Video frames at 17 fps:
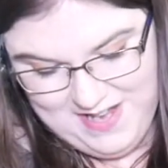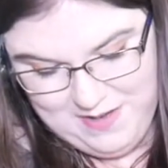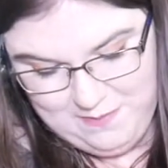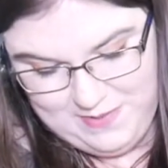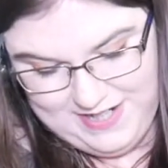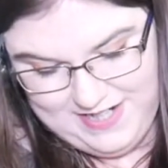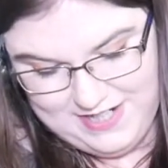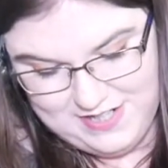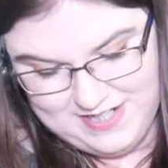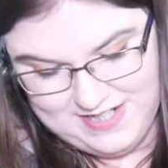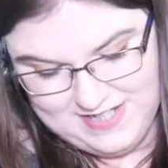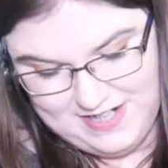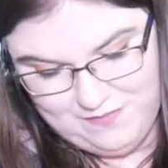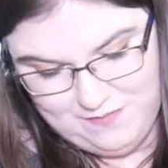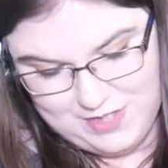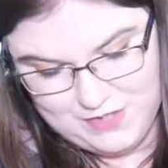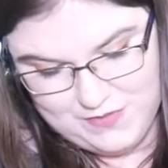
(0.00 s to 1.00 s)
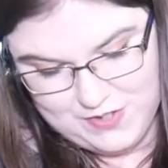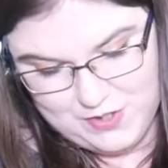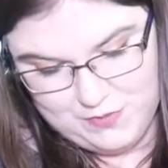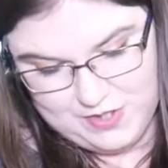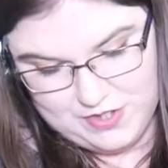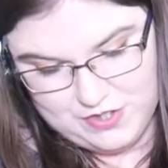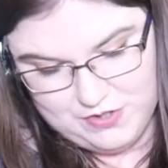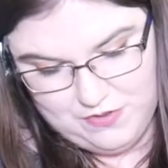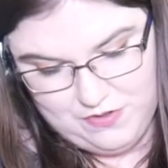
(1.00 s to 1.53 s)
But he just doesn't have much of a
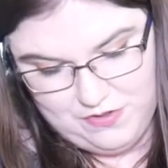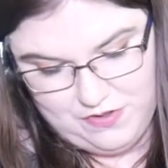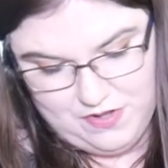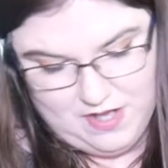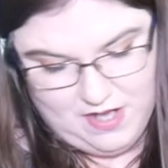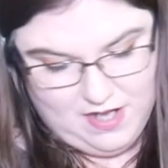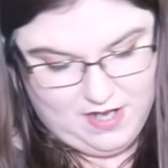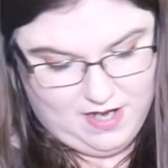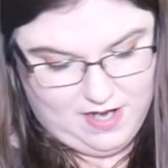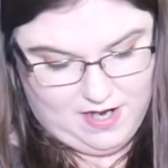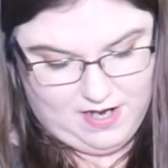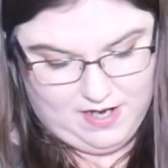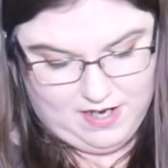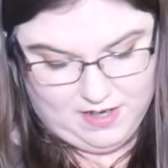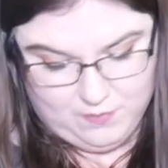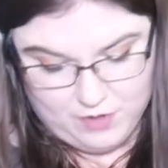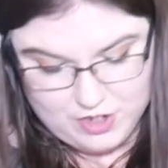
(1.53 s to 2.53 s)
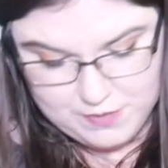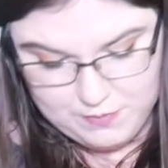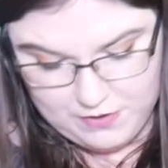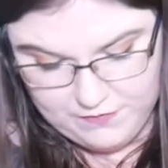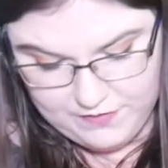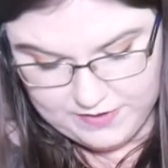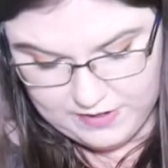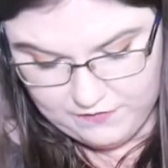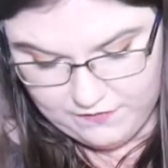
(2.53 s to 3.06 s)
sweet tooth. Um,
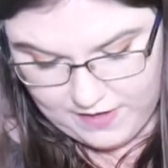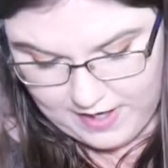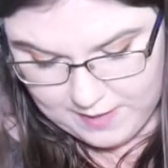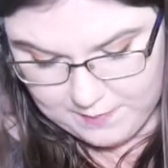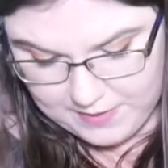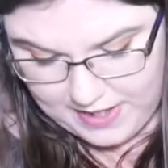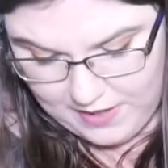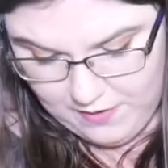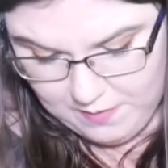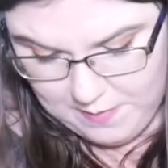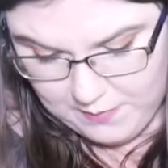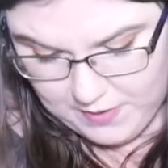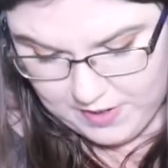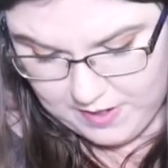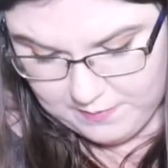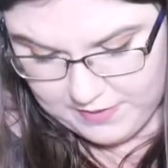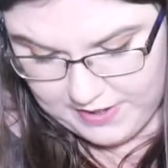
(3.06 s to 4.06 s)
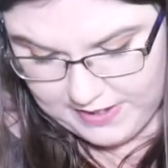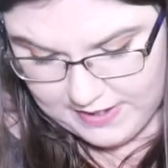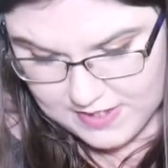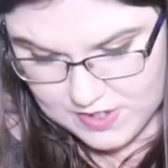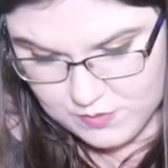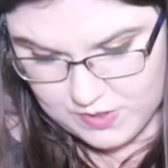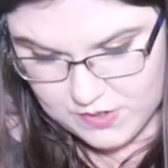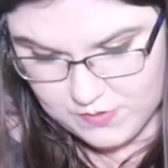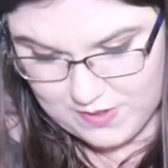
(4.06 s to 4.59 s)
perfectly fine, but I remember him liking
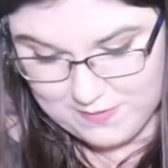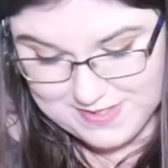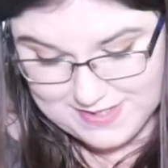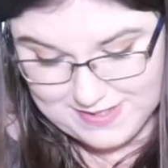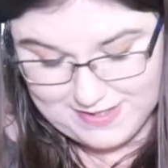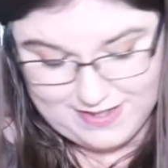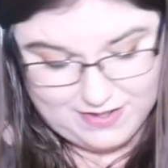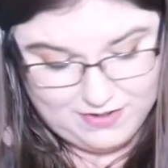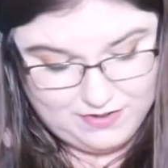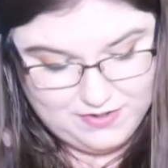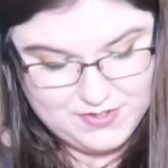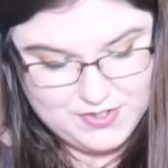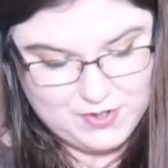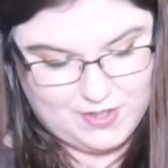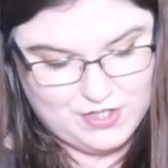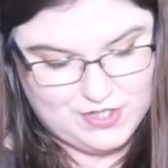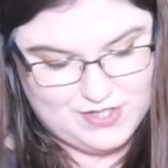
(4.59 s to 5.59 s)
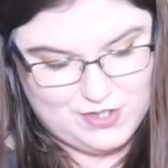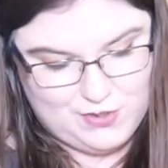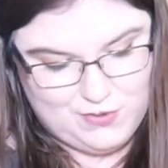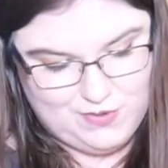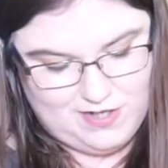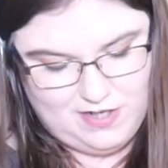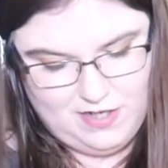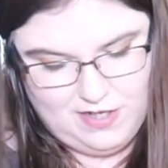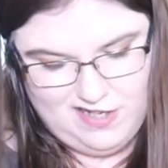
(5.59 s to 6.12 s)
sweets when I was little, so I just
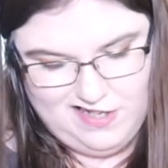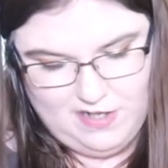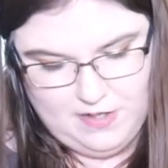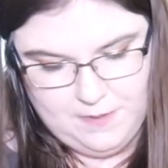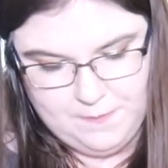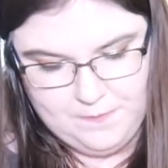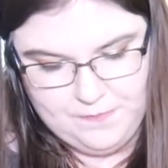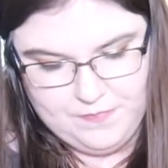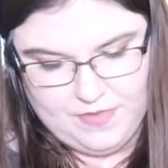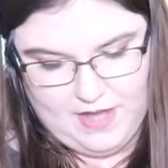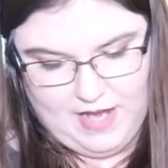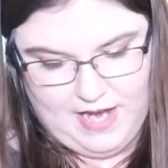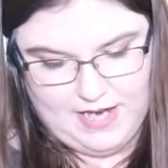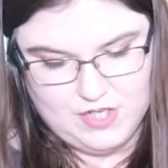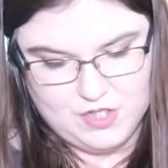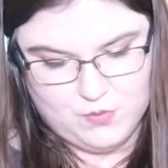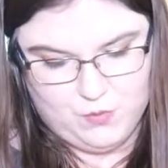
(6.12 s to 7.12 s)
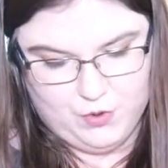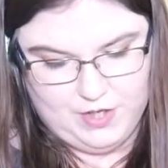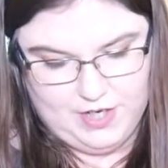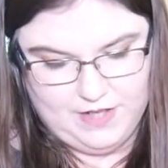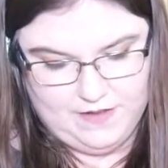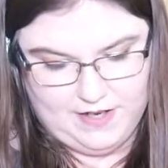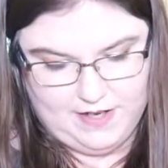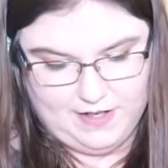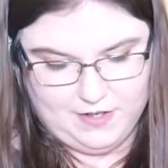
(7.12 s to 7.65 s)
don't, I just worry
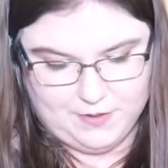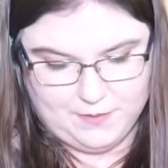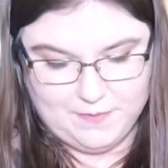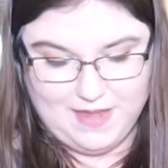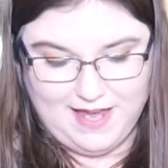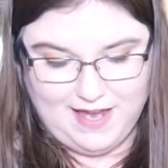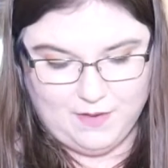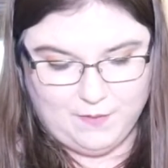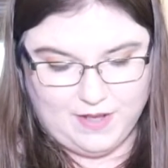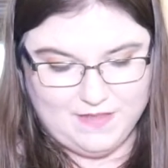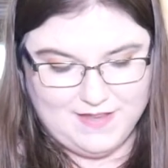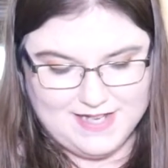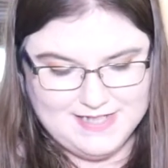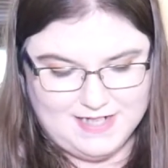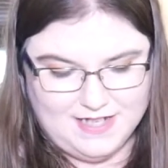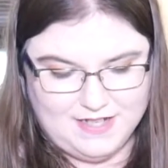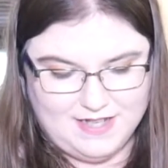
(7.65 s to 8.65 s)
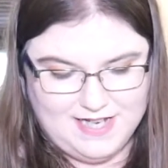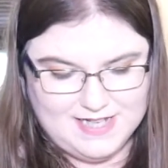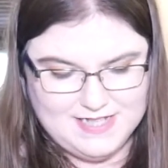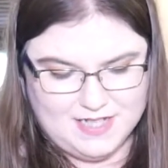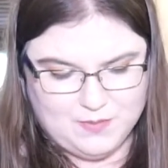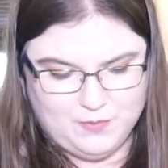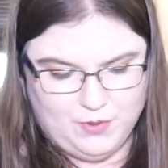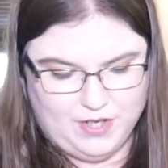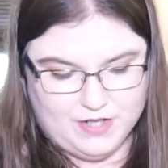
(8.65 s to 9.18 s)
that, you know, anyway, that's not, that's
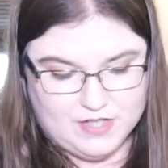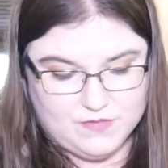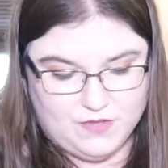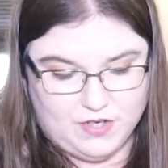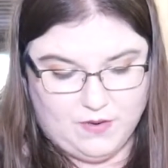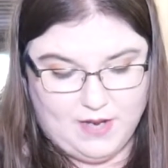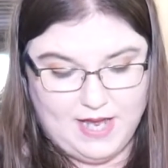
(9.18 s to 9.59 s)
not the point of this video.